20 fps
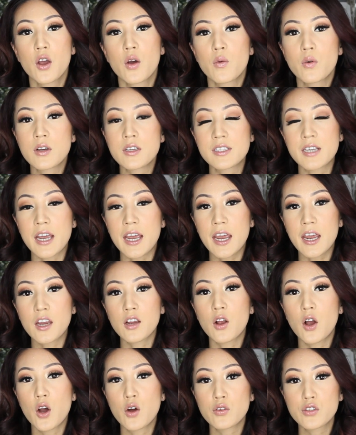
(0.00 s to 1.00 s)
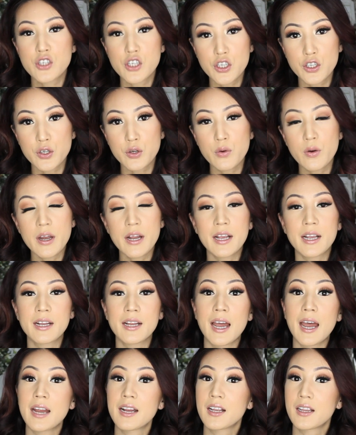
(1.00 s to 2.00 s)
was an 802 and a
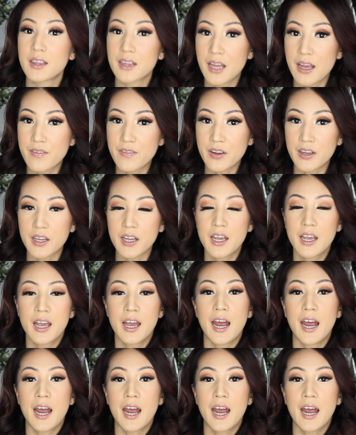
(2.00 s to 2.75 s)
911.